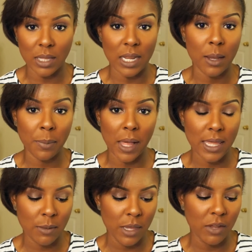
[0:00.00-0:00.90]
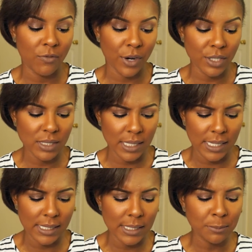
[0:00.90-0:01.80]
that I apply them in. First
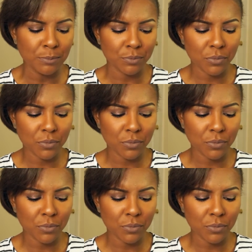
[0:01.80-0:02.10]
is